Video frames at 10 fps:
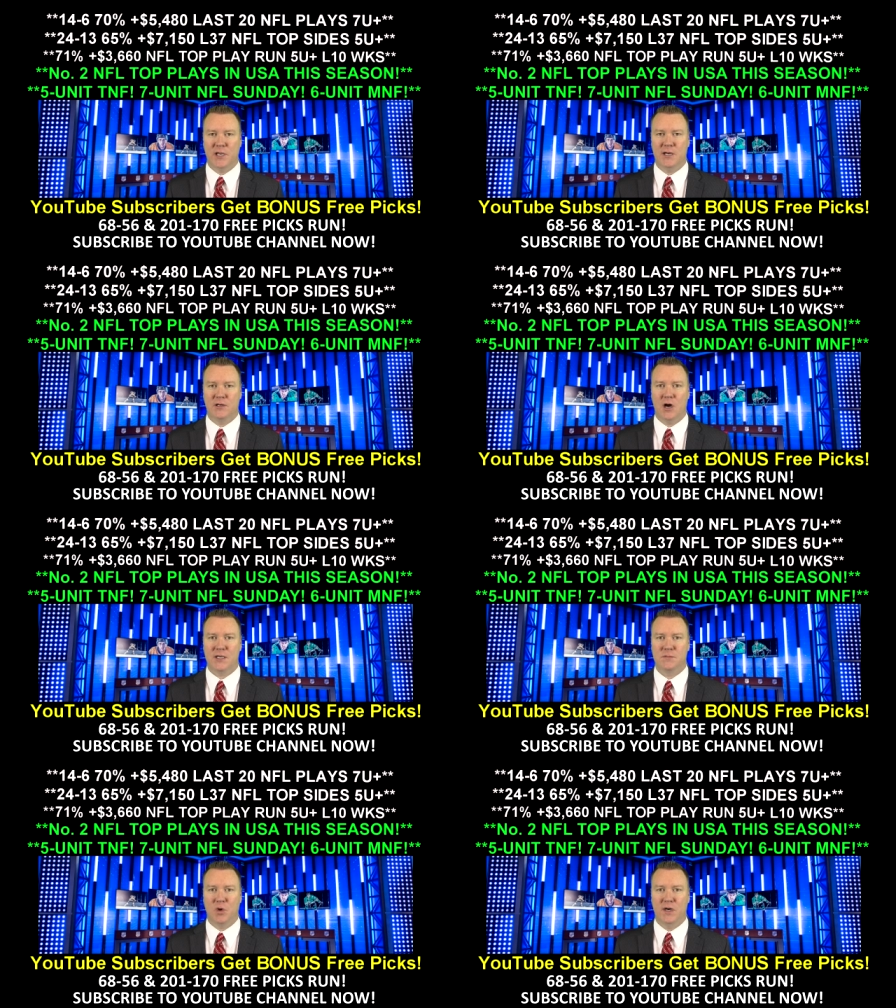at
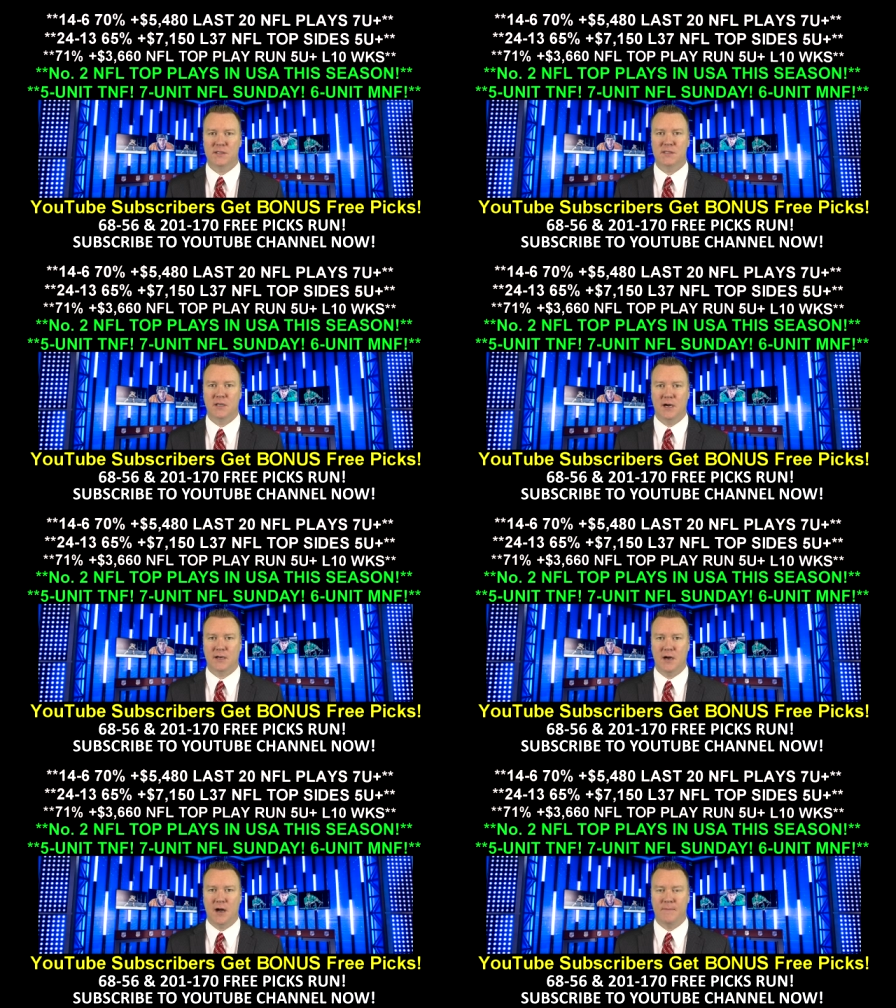Doc Sports
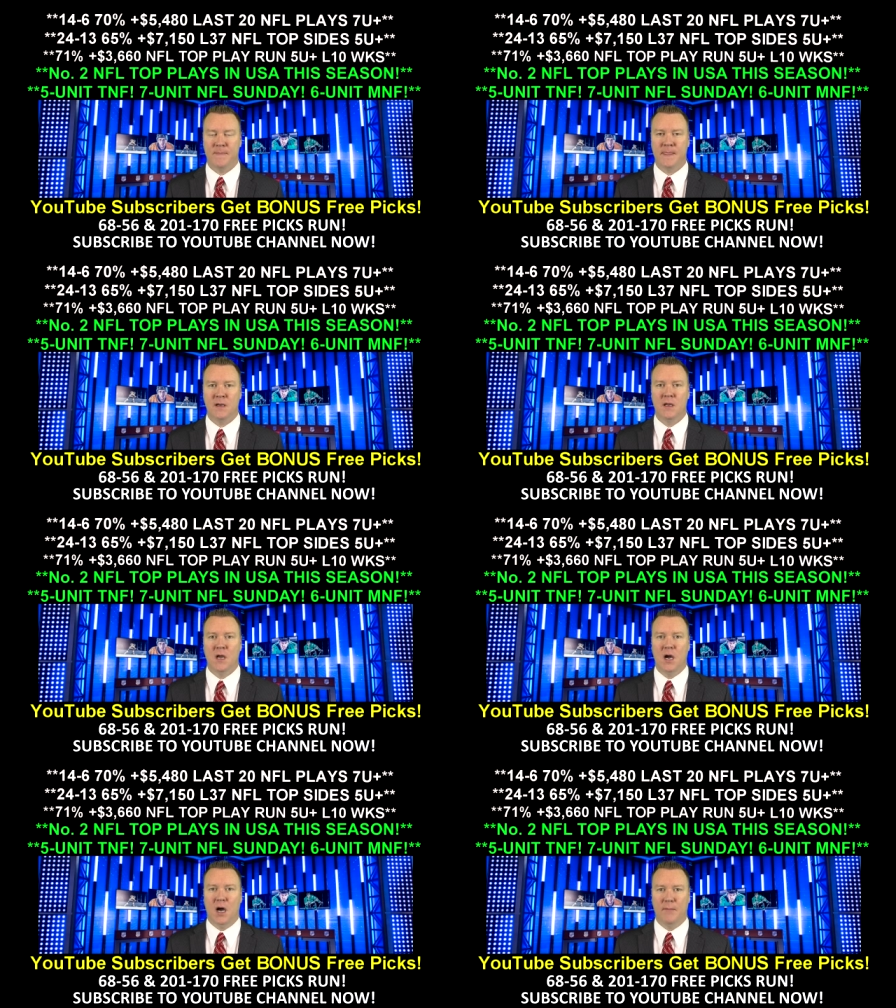dot com.
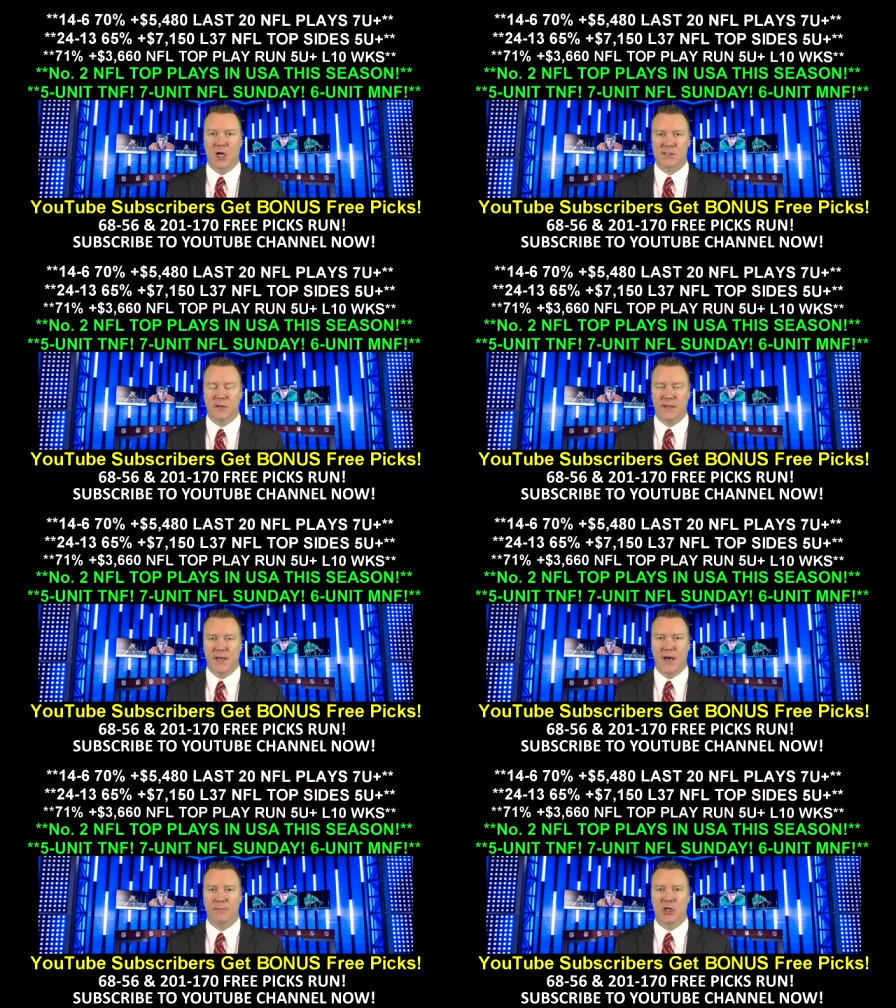I'm also the
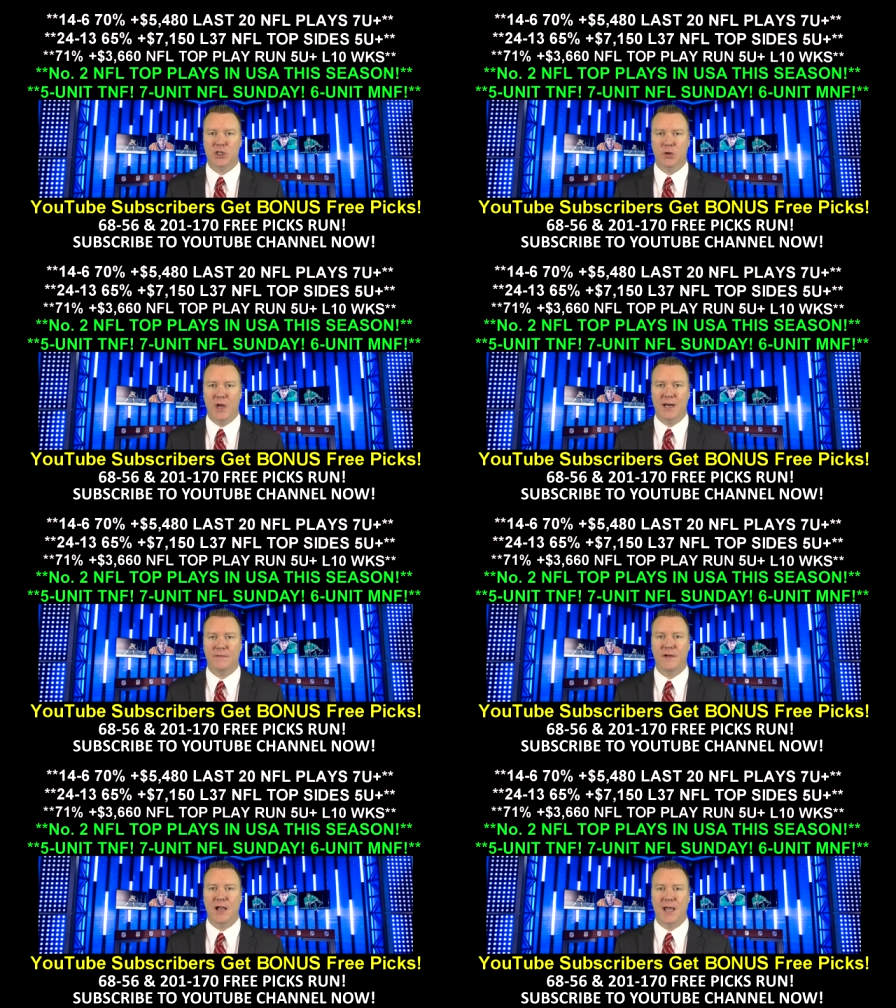number two N
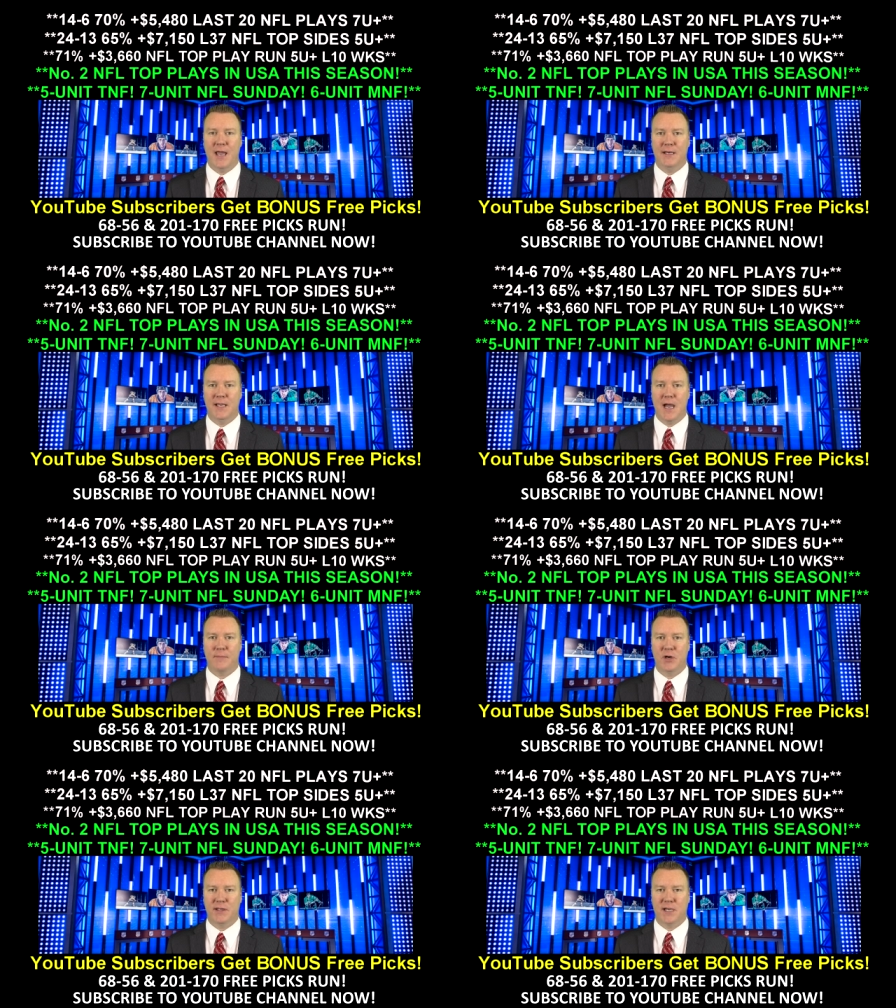F L
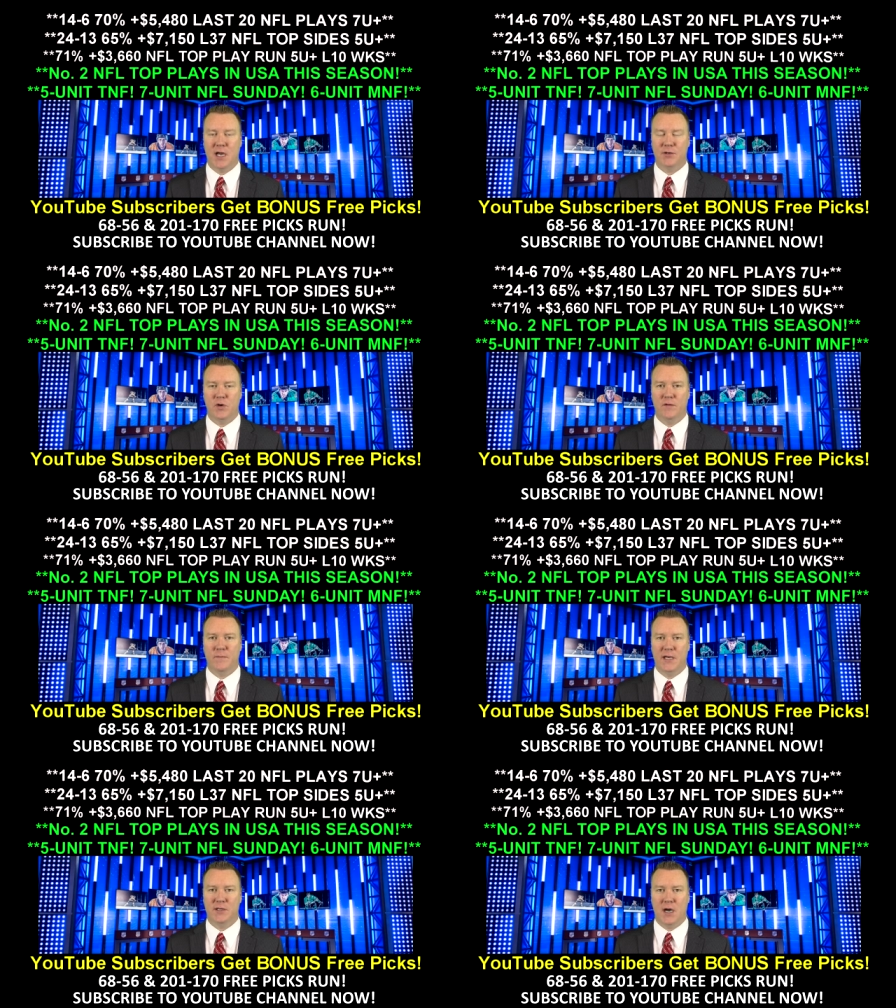handicapper in the country
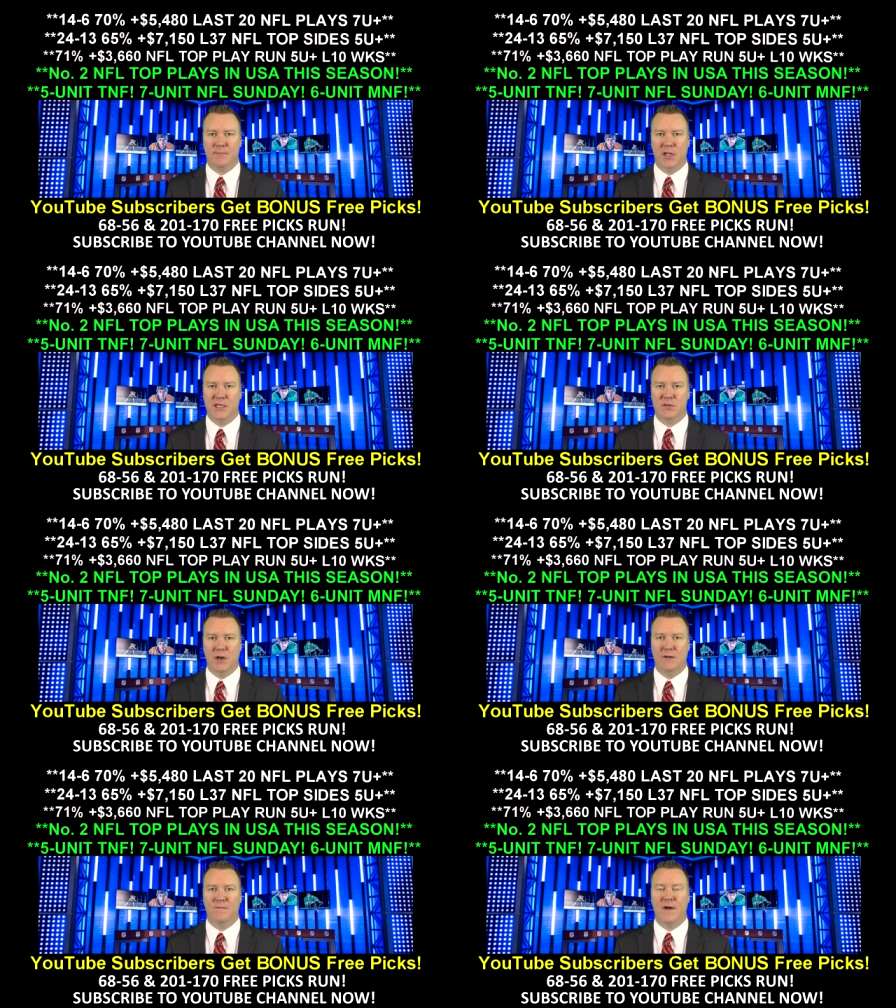with my top plays
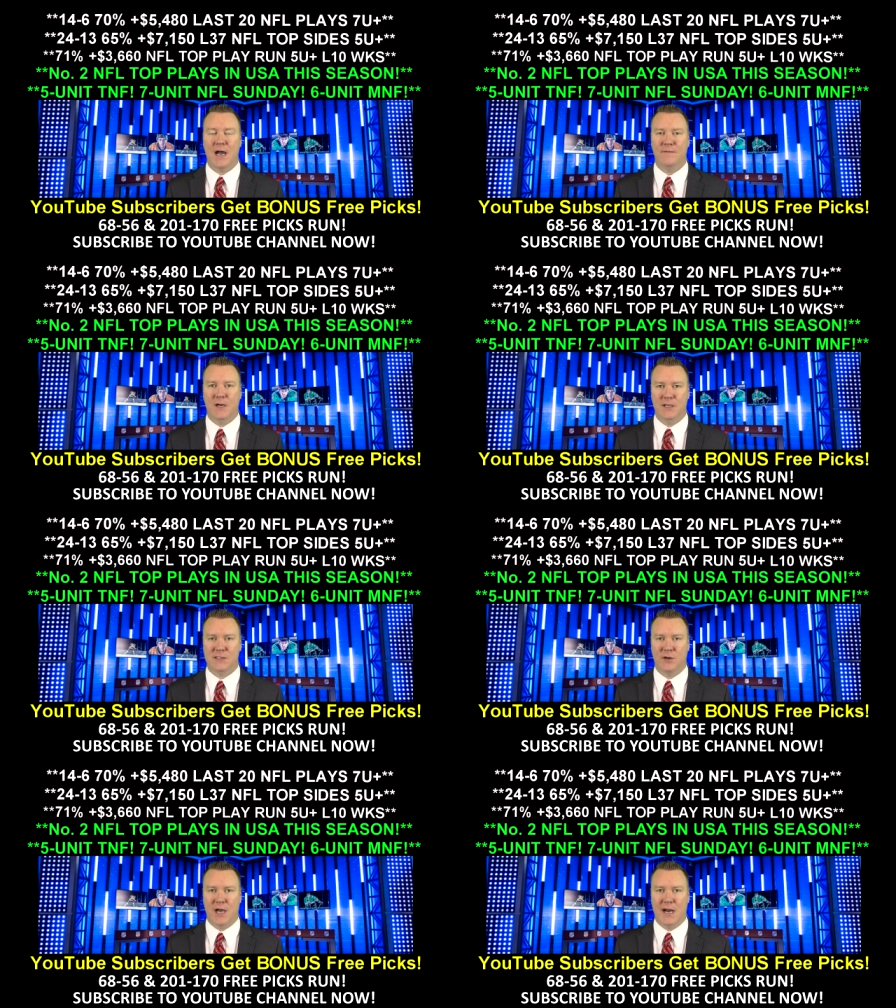rated five
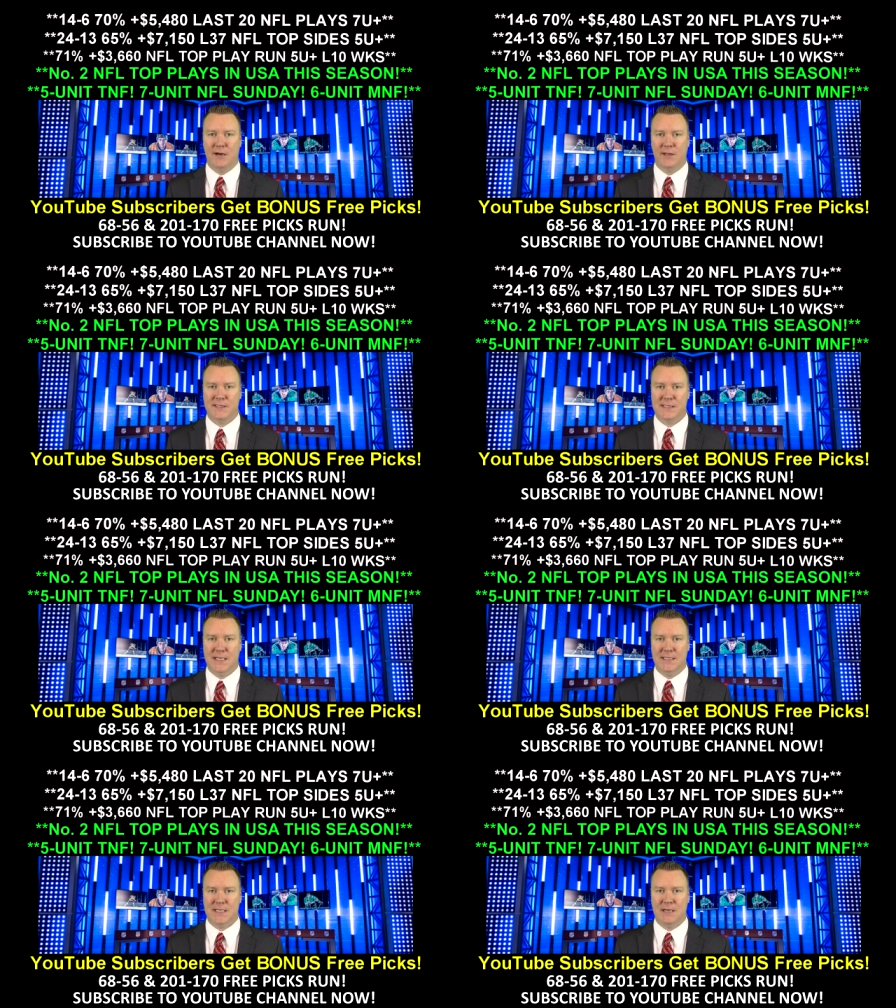units or higher this
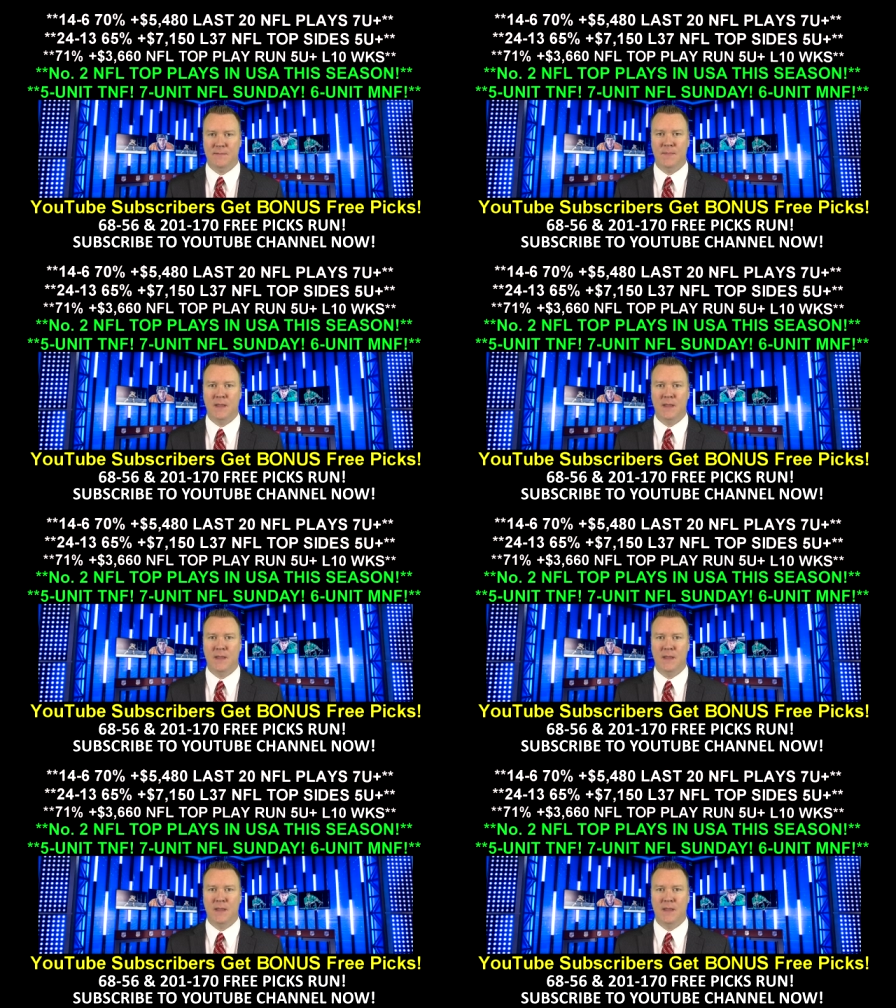season.